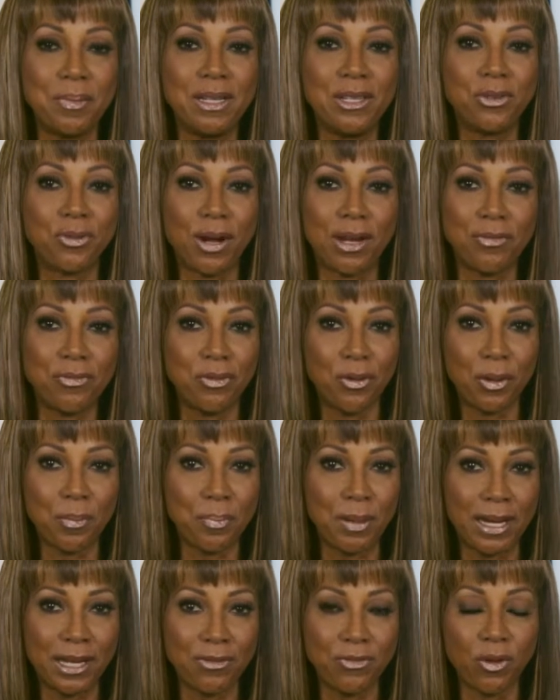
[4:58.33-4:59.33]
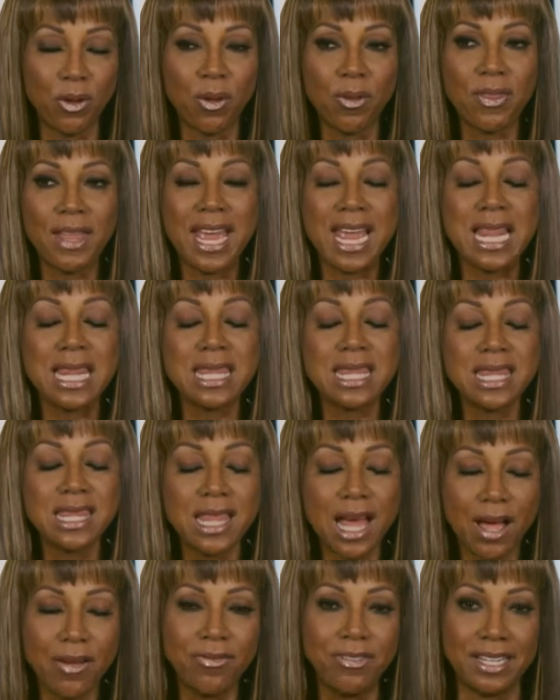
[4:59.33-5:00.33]
be dreadful and painful. They
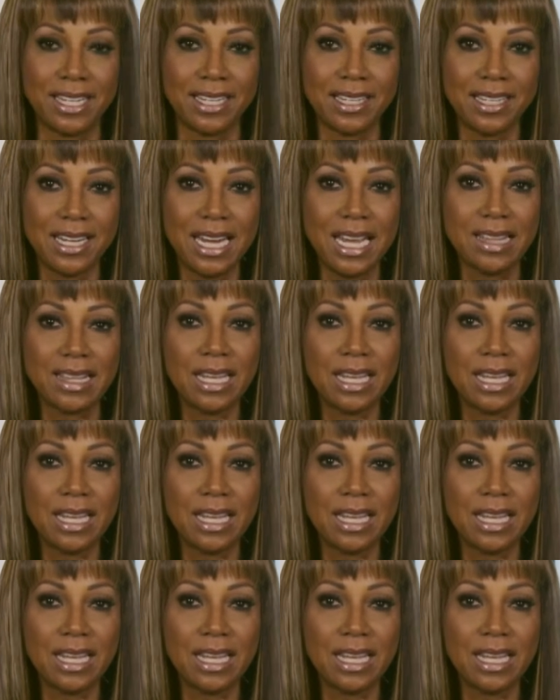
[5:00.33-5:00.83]
loved it.